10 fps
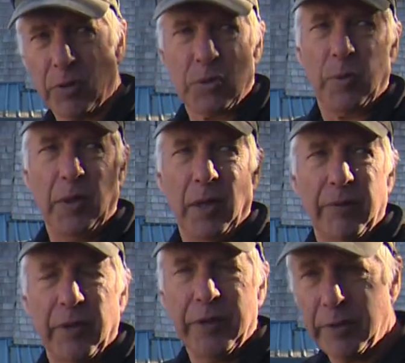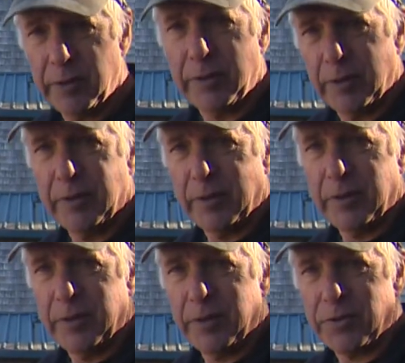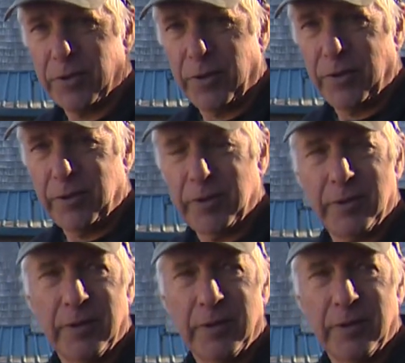of course, we live it, so